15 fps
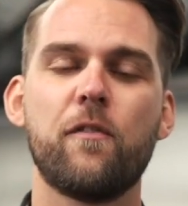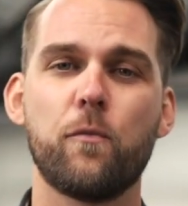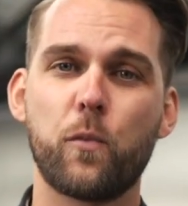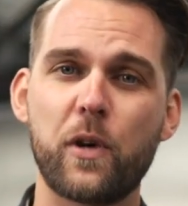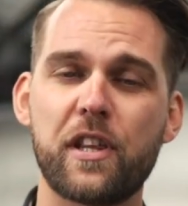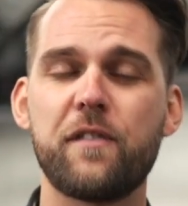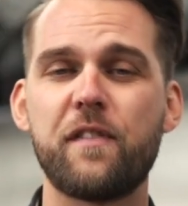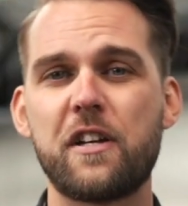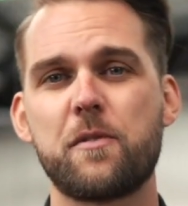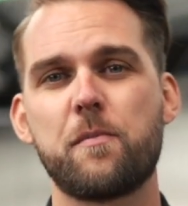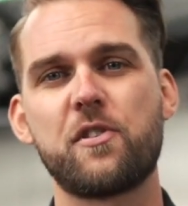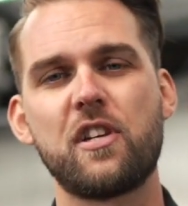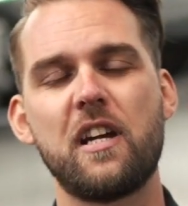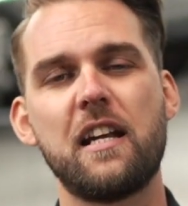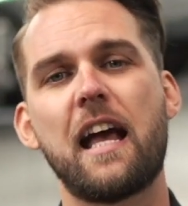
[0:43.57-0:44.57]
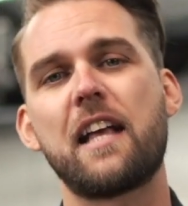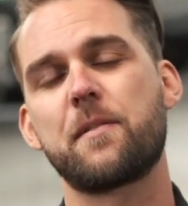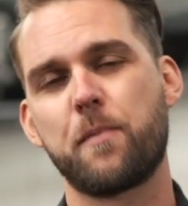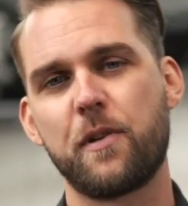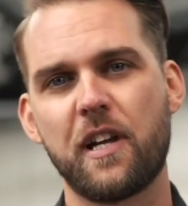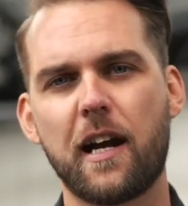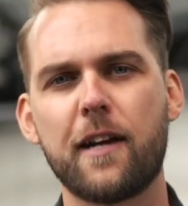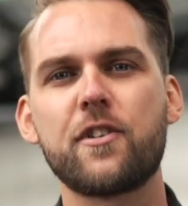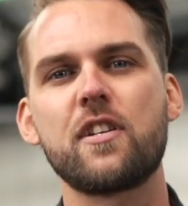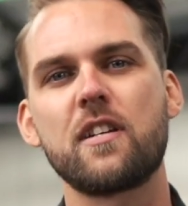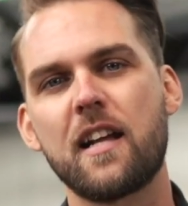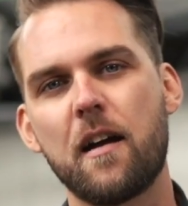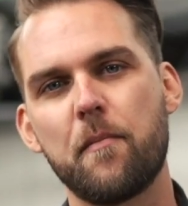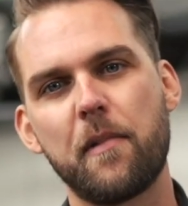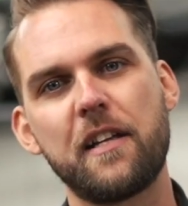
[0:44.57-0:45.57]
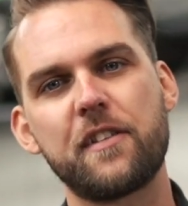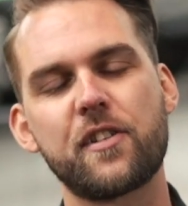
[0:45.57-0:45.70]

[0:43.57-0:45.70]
with Adventure Machine as a production company.